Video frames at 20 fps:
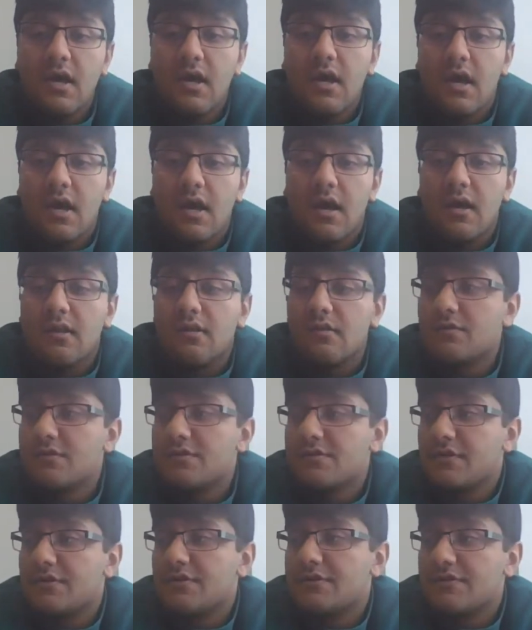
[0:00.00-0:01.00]
and the
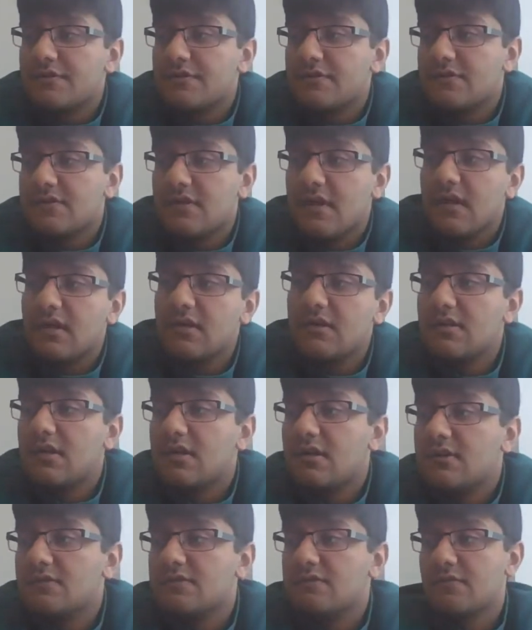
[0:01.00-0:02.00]
results of the second
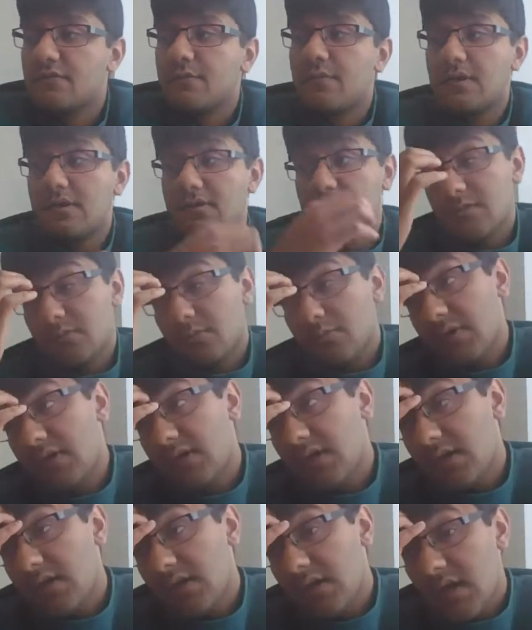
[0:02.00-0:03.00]
test for patient
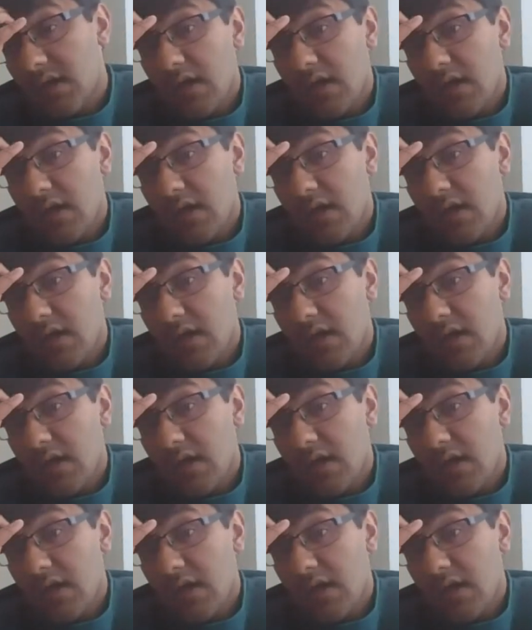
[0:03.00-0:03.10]
B.